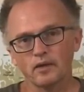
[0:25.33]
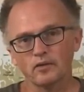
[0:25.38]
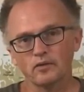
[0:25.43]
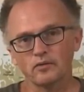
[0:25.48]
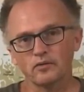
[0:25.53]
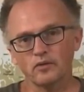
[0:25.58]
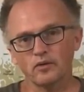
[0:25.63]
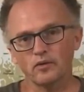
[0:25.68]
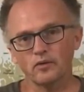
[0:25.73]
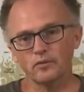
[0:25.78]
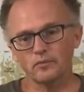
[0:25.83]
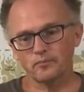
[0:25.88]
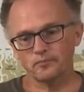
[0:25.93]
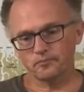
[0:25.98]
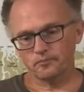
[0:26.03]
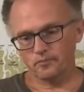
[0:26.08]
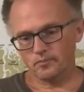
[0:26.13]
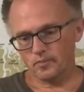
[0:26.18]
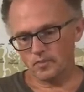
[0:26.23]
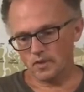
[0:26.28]
So,
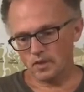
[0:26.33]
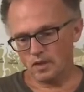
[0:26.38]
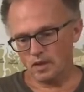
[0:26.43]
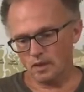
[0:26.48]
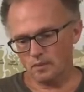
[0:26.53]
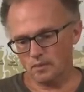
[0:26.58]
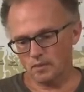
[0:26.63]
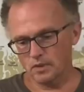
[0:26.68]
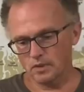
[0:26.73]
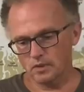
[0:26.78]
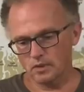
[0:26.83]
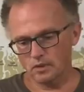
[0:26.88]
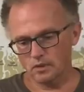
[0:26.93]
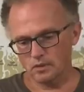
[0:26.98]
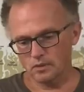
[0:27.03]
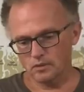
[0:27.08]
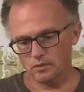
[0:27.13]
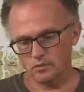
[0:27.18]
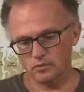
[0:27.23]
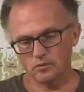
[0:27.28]
I'm going to tell
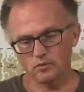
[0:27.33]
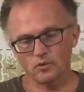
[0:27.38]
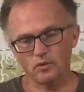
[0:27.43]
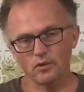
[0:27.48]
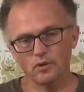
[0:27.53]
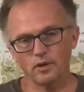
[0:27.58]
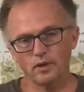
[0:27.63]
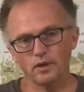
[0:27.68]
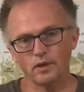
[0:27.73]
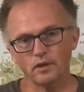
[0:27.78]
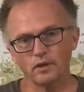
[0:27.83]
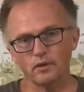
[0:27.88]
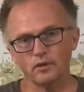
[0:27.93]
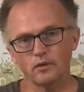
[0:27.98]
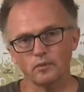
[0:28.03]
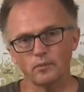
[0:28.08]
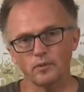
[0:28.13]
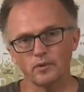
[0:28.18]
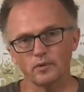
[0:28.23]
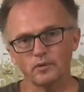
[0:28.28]
you a story
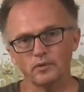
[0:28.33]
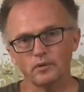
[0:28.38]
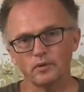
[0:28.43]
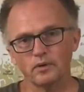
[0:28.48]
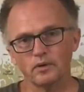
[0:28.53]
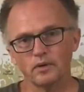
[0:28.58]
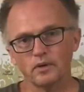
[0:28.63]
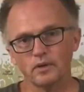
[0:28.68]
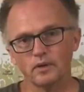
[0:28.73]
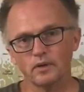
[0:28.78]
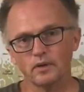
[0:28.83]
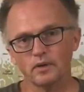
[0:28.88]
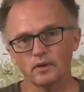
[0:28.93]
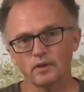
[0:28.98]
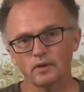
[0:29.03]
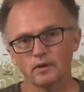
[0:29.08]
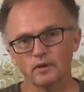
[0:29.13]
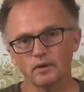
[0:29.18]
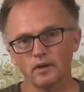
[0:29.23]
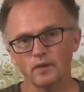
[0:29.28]
all about
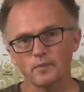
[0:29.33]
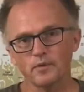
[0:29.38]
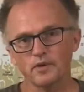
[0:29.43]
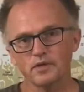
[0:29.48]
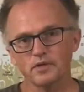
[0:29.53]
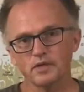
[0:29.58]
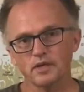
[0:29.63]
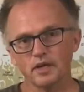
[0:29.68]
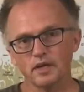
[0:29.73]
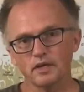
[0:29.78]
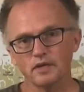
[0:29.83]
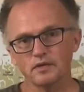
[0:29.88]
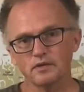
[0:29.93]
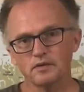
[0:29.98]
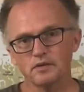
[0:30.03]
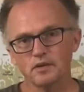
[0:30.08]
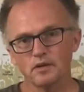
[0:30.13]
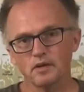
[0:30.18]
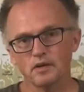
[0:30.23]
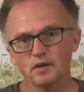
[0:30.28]
climate
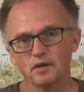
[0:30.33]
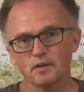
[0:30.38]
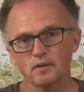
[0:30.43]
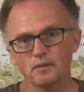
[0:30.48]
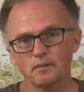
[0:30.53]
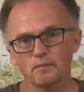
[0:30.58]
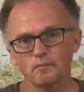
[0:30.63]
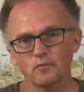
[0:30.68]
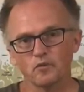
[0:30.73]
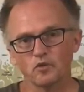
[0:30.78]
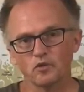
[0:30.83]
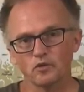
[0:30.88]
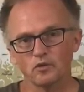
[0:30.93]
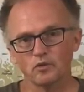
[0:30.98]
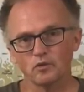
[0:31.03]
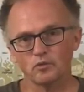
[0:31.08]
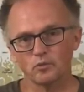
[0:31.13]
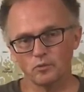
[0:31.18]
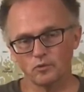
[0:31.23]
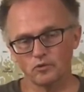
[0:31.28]
change,
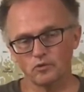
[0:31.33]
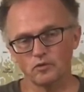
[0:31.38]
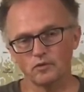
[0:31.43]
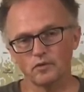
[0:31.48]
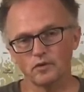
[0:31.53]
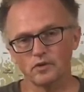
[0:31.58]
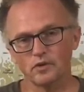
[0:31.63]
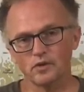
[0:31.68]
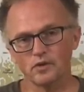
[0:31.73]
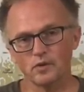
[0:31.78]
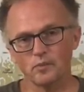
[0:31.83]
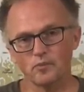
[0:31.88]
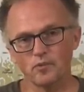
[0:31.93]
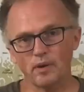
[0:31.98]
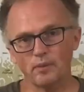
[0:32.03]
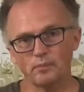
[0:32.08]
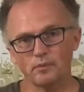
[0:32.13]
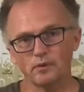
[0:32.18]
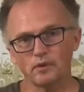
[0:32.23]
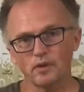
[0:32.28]
specifically
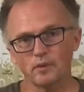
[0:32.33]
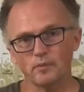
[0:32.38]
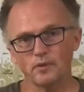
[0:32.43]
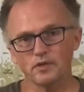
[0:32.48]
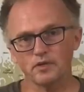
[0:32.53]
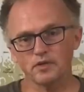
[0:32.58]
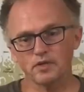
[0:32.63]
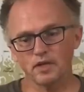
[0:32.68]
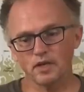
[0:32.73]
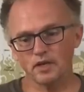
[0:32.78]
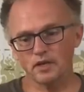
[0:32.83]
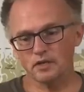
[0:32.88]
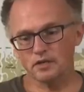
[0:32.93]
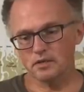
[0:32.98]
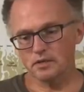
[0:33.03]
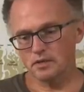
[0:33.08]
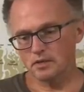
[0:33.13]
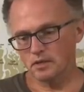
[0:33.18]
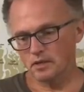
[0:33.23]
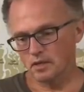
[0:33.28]
abrupt climate
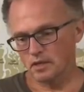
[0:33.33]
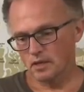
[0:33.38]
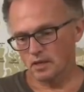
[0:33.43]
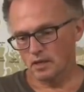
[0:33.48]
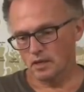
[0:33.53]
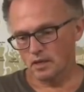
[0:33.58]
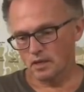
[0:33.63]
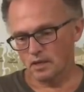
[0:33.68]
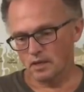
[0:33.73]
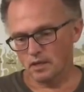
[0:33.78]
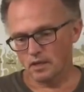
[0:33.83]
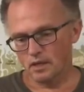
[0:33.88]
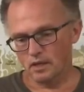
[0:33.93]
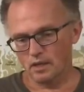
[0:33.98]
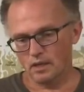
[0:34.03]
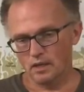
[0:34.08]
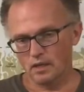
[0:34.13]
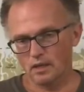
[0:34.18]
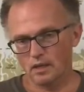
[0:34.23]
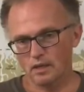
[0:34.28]
change,
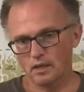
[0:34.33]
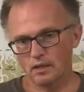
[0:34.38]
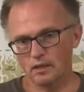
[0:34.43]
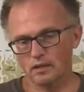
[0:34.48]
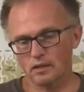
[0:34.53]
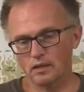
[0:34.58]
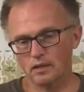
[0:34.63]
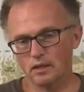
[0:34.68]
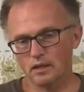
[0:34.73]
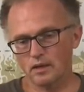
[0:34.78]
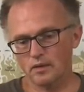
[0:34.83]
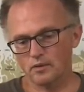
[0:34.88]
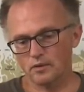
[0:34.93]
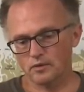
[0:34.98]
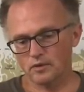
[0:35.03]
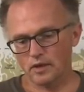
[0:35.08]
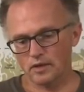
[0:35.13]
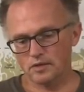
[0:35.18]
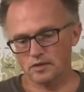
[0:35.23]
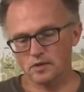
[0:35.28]
and how
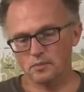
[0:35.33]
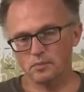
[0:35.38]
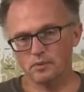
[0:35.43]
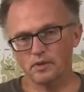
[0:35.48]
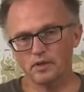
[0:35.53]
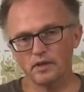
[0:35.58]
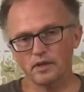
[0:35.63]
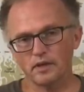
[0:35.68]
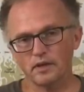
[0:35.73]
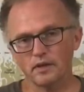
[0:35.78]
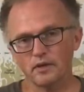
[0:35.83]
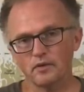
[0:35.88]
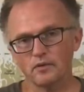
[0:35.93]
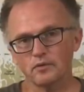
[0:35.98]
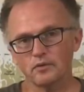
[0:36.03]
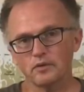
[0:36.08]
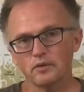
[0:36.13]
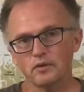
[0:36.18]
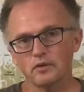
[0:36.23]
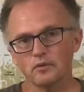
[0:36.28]
it's actually playing
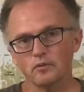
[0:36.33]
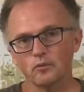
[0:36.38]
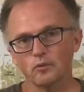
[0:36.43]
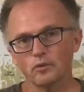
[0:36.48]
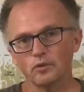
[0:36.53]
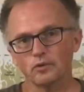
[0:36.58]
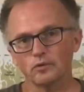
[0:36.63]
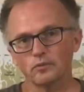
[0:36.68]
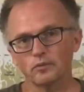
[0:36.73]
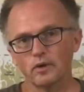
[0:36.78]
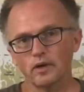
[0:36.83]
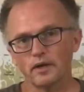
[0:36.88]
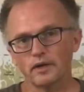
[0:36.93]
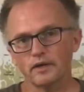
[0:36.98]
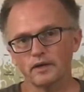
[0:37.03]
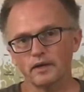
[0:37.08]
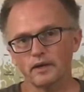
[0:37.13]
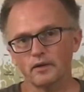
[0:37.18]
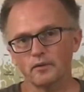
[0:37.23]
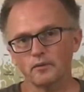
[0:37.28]
out
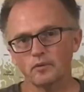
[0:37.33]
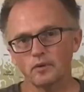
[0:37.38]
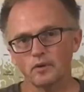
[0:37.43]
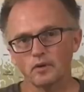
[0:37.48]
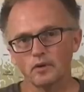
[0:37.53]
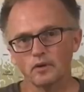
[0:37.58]
worldwide now